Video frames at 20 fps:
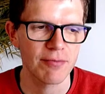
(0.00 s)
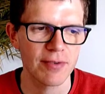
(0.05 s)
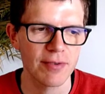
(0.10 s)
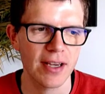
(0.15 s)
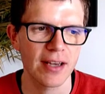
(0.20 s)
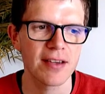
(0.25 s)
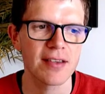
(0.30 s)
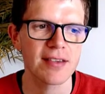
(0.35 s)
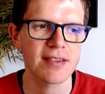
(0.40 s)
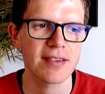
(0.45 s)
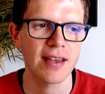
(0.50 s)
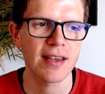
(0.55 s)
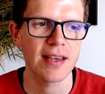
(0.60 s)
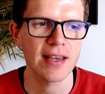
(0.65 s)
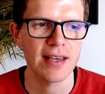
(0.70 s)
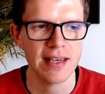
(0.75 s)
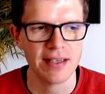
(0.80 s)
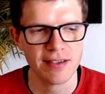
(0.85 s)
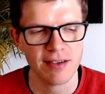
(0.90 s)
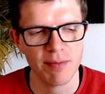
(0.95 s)
we're going to say
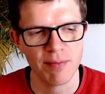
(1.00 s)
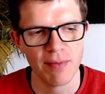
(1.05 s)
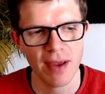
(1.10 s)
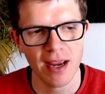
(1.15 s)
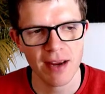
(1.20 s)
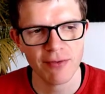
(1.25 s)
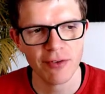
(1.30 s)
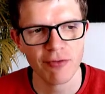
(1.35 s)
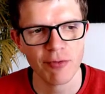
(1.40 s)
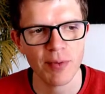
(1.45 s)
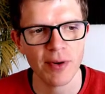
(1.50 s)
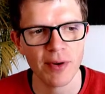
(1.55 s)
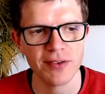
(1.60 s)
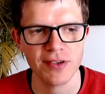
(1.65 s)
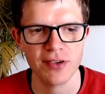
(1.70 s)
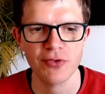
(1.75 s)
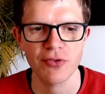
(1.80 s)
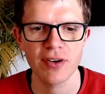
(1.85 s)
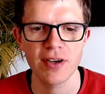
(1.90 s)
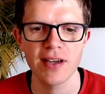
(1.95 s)
it's a Maven
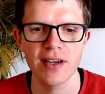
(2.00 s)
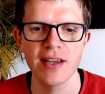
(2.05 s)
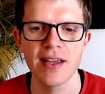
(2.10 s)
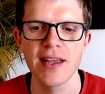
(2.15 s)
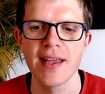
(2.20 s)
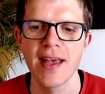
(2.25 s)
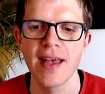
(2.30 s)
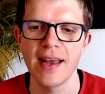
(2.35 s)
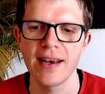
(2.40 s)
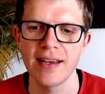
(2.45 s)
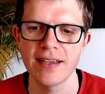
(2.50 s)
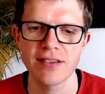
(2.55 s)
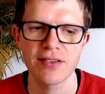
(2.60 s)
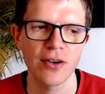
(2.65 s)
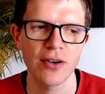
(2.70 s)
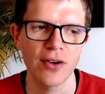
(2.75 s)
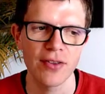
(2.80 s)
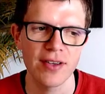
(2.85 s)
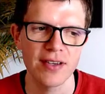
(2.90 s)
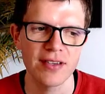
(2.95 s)
repository and it's
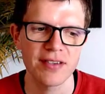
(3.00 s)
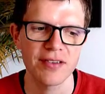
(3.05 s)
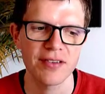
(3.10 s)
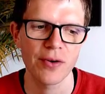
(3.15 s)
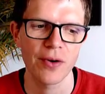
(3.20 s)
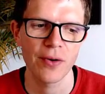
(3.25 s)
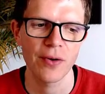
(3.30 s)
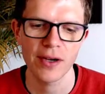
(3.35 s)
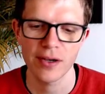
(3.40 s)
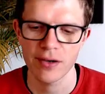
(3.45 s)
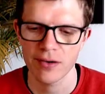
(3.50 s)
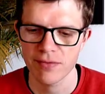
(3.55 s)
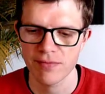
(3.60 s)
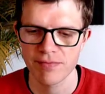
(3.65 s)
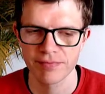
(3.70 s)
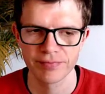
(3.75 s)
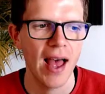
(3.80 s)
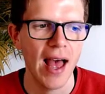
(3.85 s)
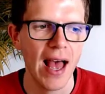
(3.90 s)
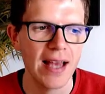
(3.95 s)
got this URL.
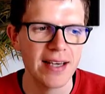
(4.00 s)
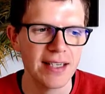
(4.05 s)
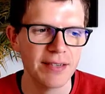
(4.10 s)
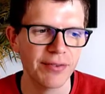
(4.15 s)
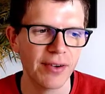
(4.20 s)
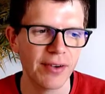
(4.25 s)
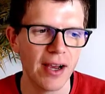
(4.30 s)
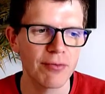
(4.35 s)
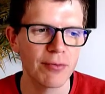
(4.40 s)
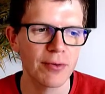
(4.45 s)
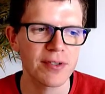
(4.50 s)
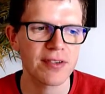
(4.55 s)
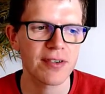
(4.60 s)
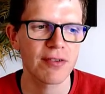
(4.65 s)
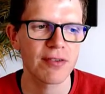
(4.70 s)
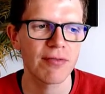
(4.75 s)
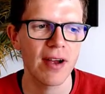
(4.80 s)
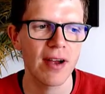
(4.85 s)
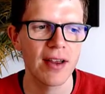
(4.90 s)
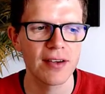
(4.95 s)
And if I was
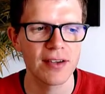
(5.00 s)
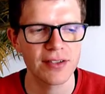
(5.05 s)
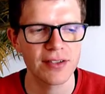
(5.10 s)
to run